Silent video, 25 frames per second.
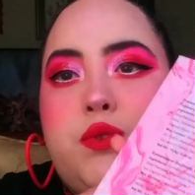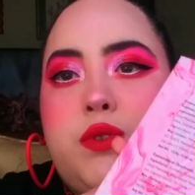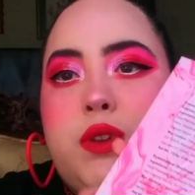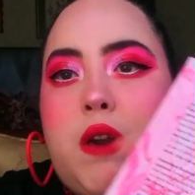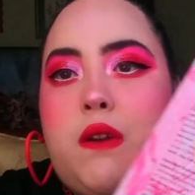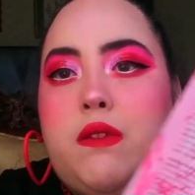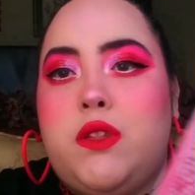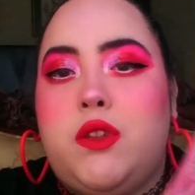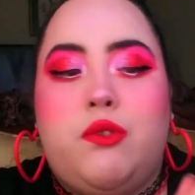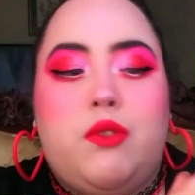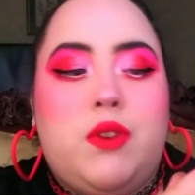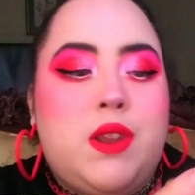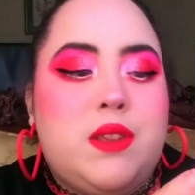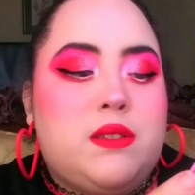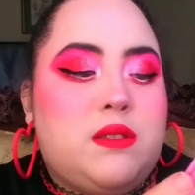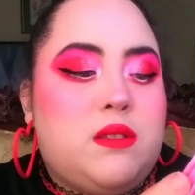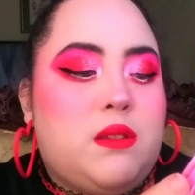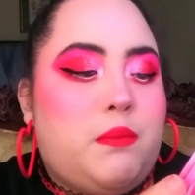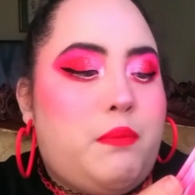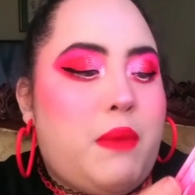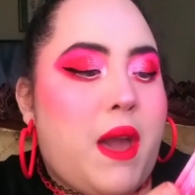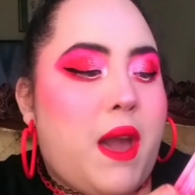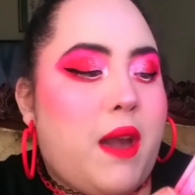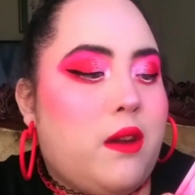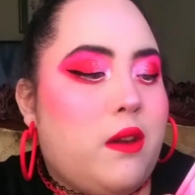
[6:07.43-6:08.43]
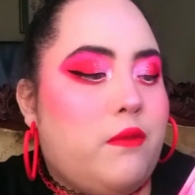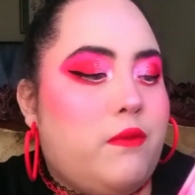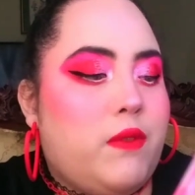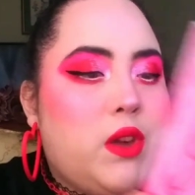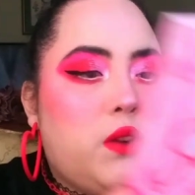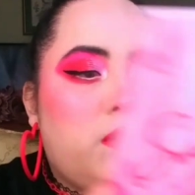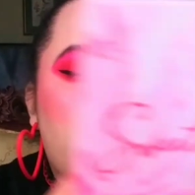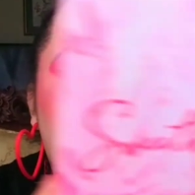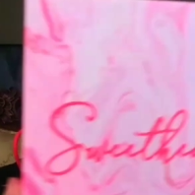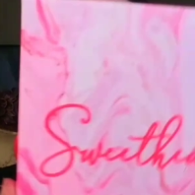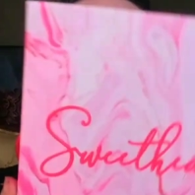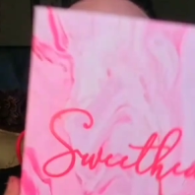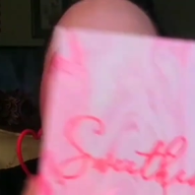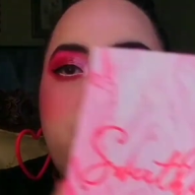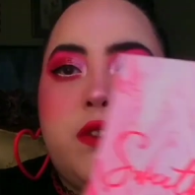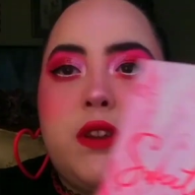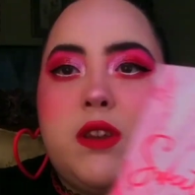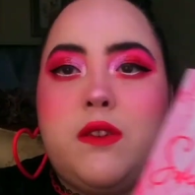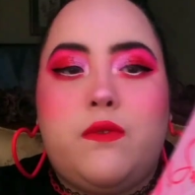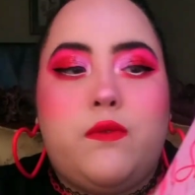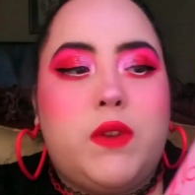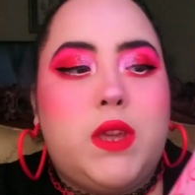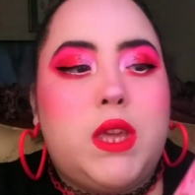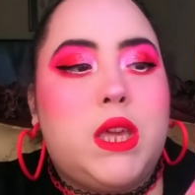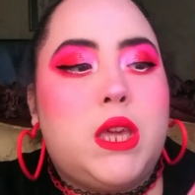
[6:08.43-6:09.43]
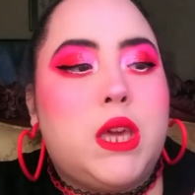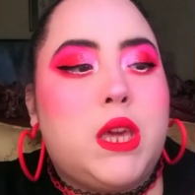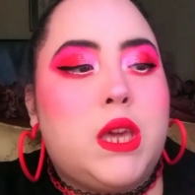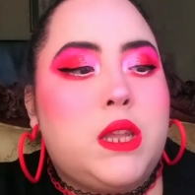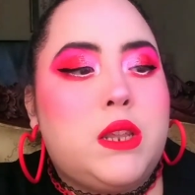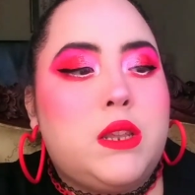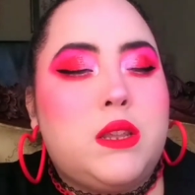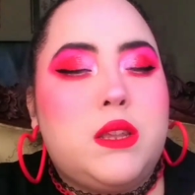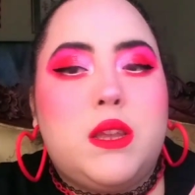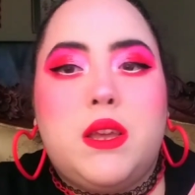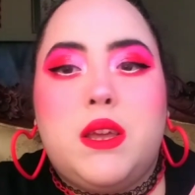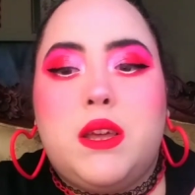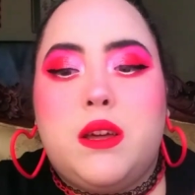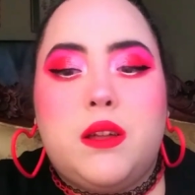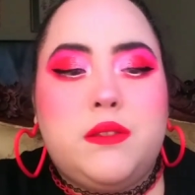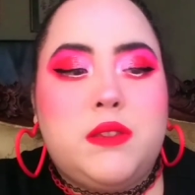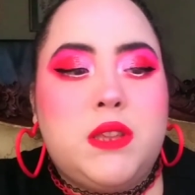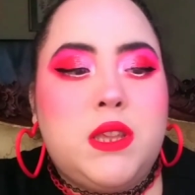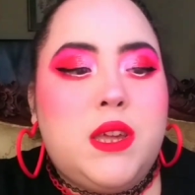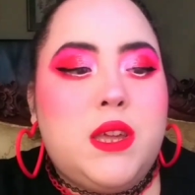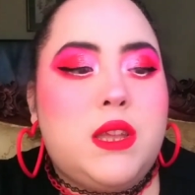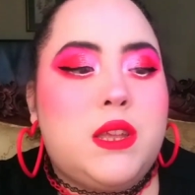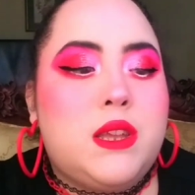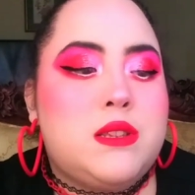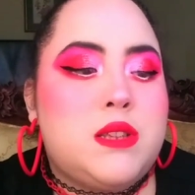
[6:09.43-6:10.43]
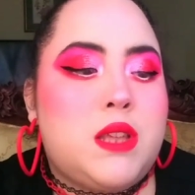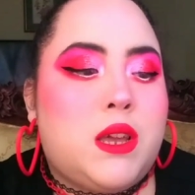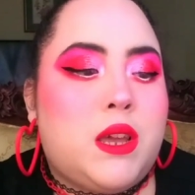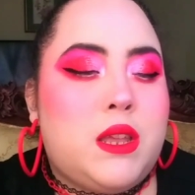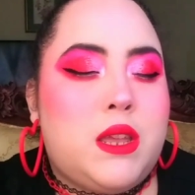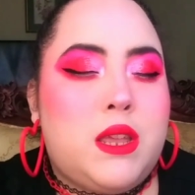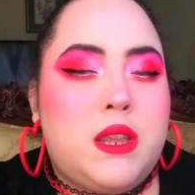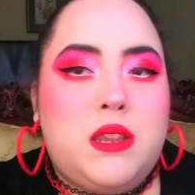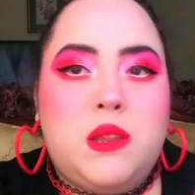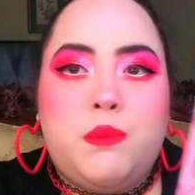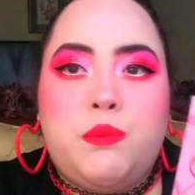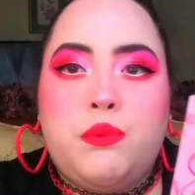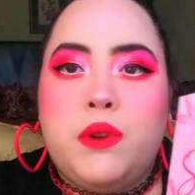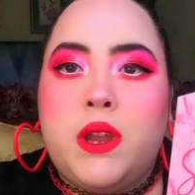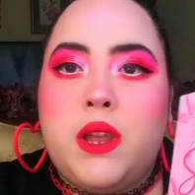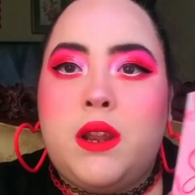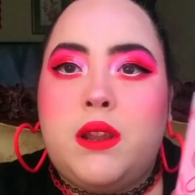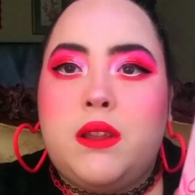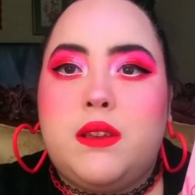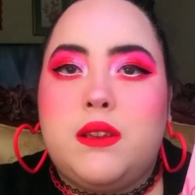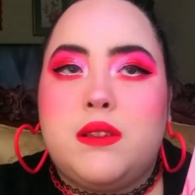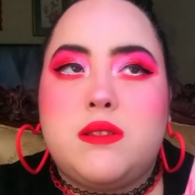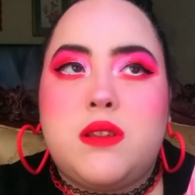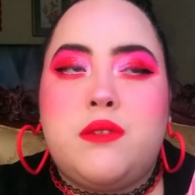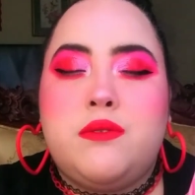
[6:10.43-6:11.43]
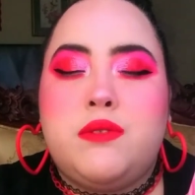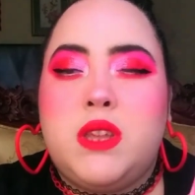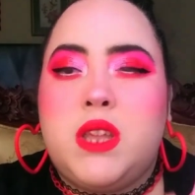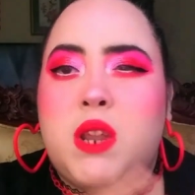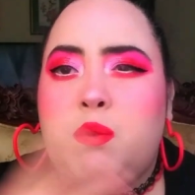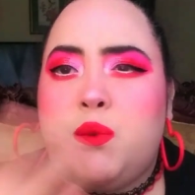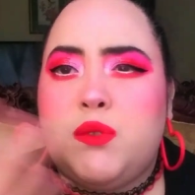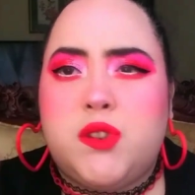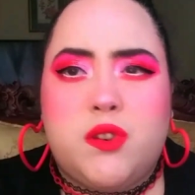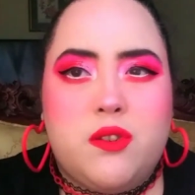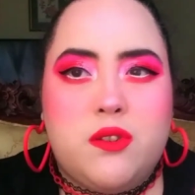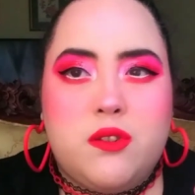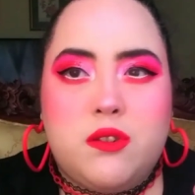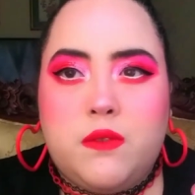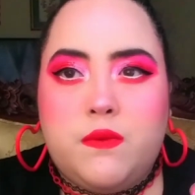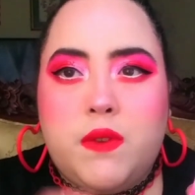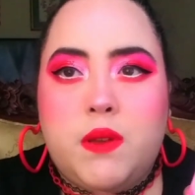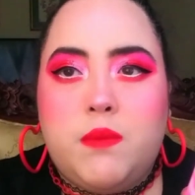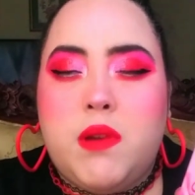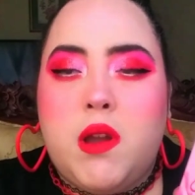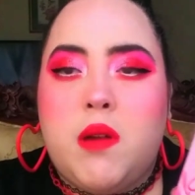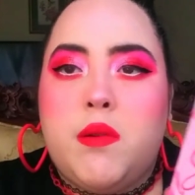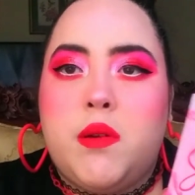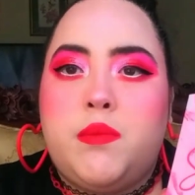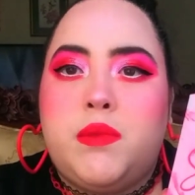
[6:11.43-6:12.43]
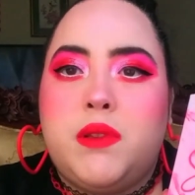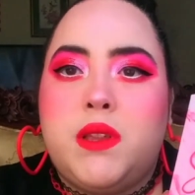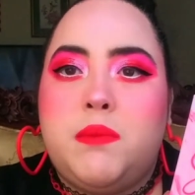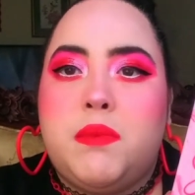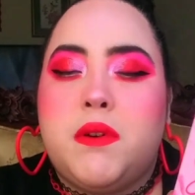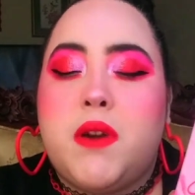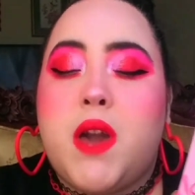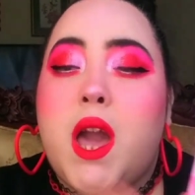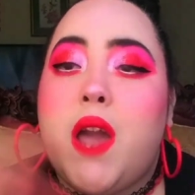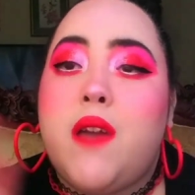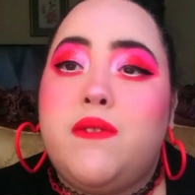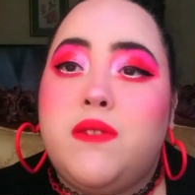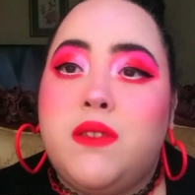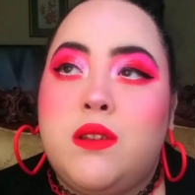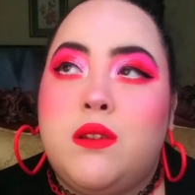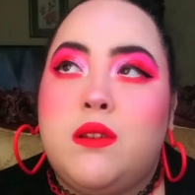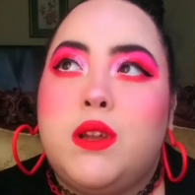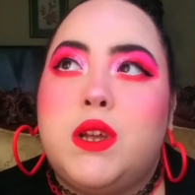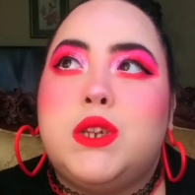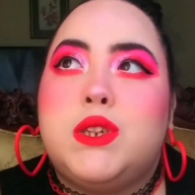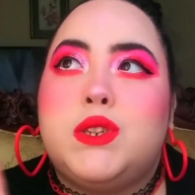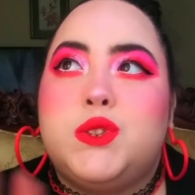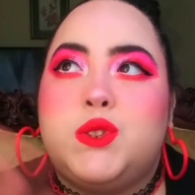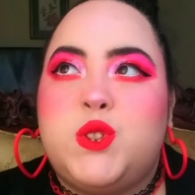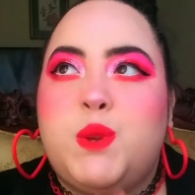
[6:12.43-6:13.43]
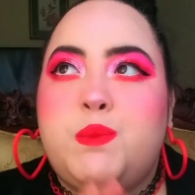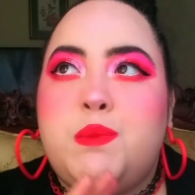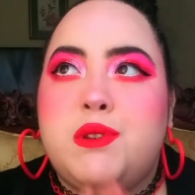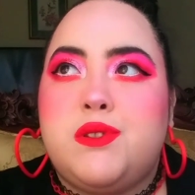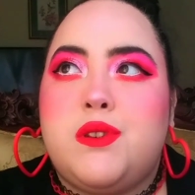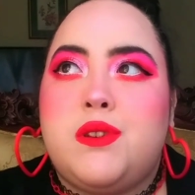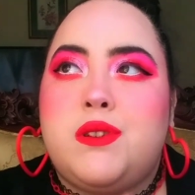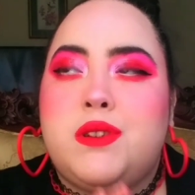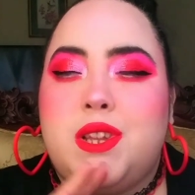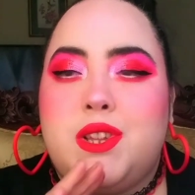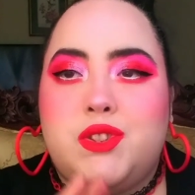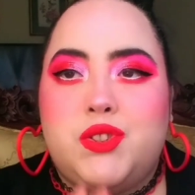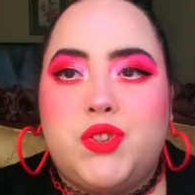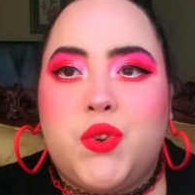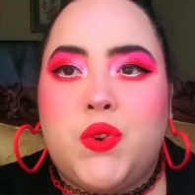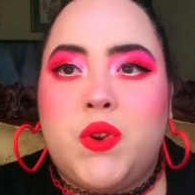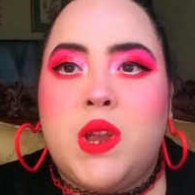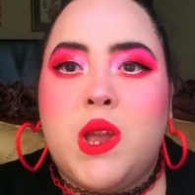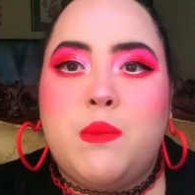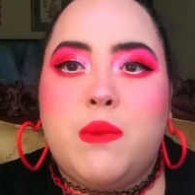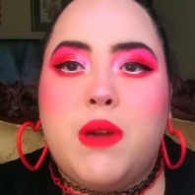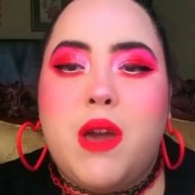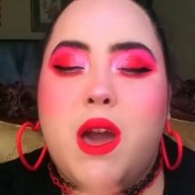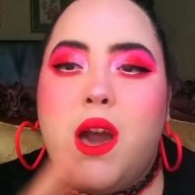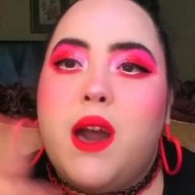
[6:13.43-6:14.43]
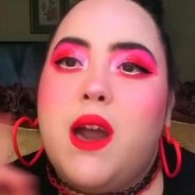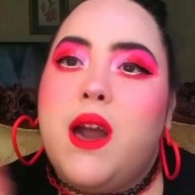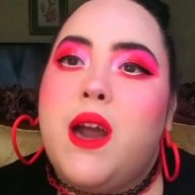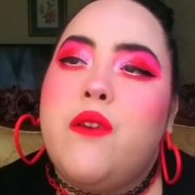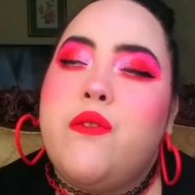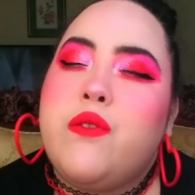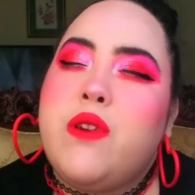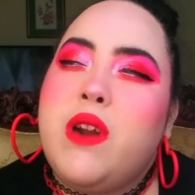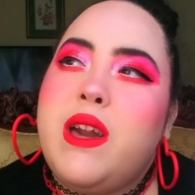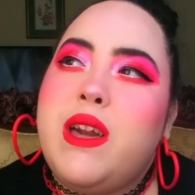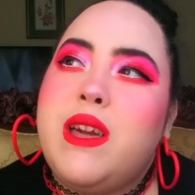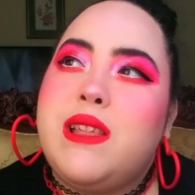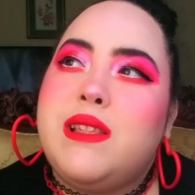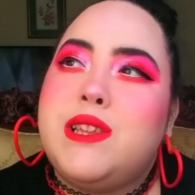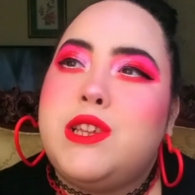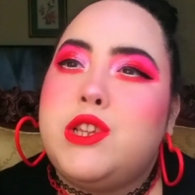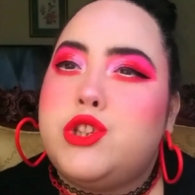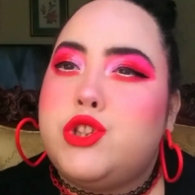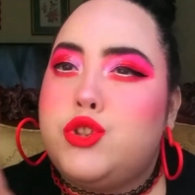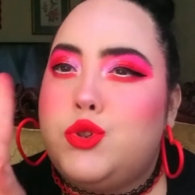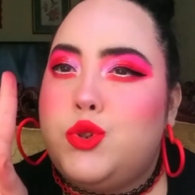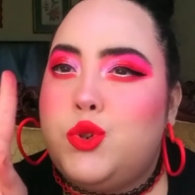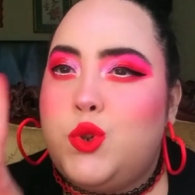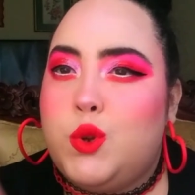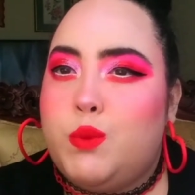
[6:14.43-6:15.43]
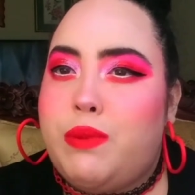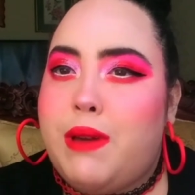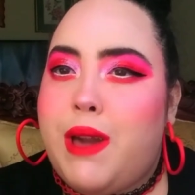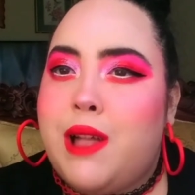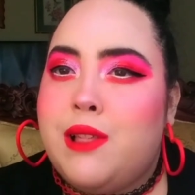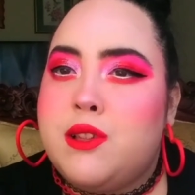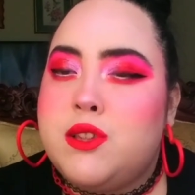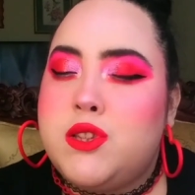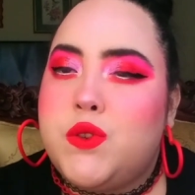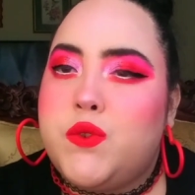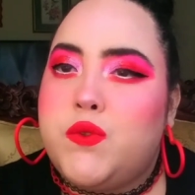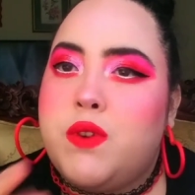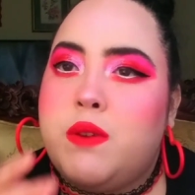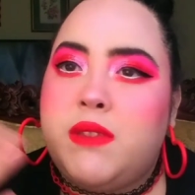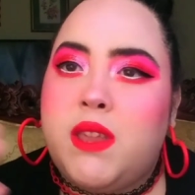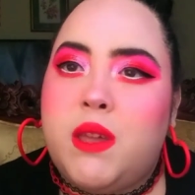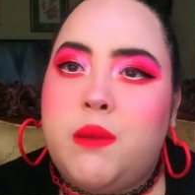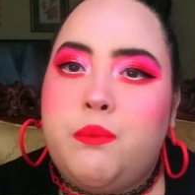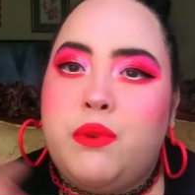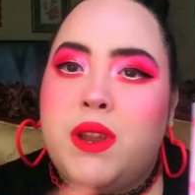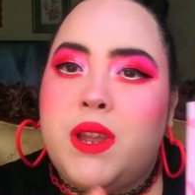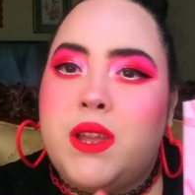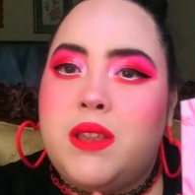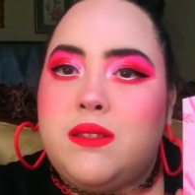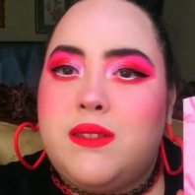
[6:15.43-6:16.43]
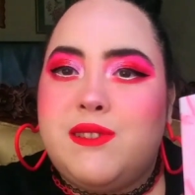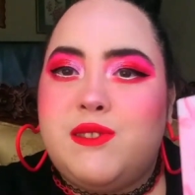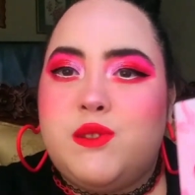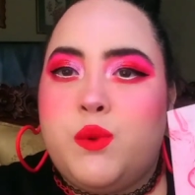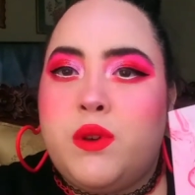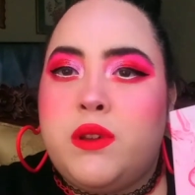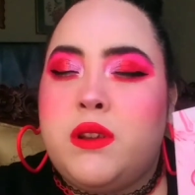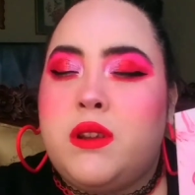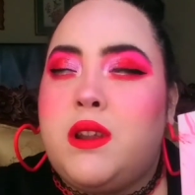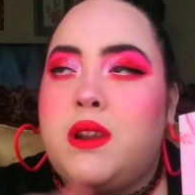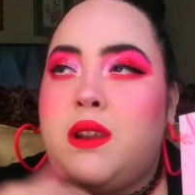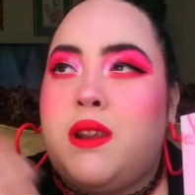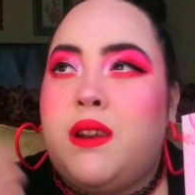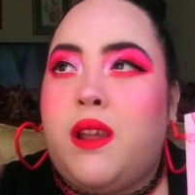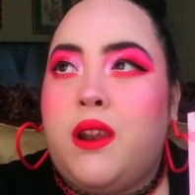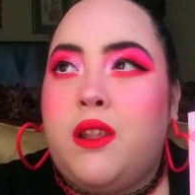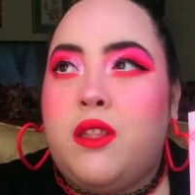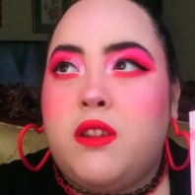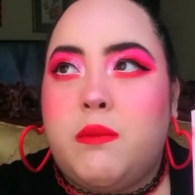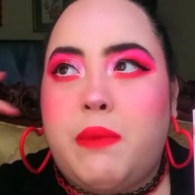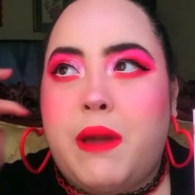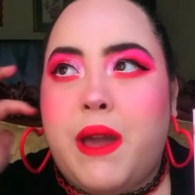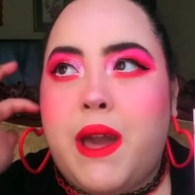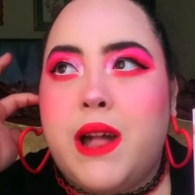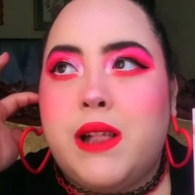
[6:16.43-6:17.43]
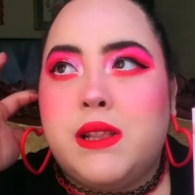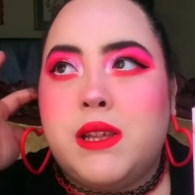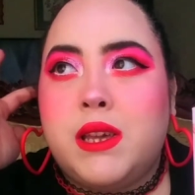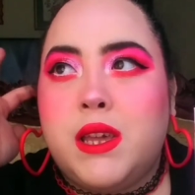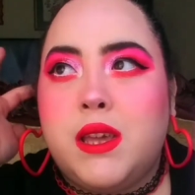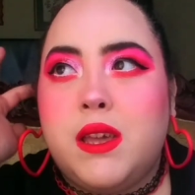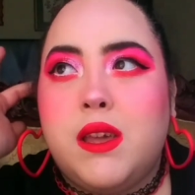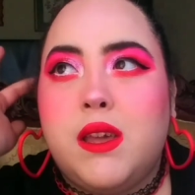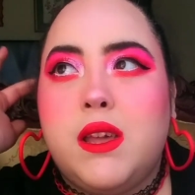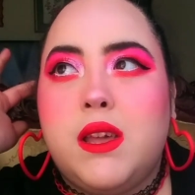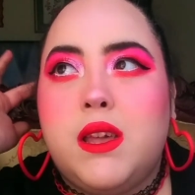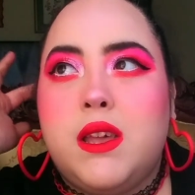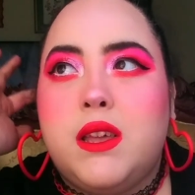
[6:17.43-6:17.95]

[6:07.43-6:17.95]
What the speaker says: You got the ingredients in the back of it. Cruelty-free, vegan. I think it is like an indie brand because I don't think anyone's heard of it probably. But I've seen so much on Instagram. I've got at least 2 palettes from that brand. This one and another palette.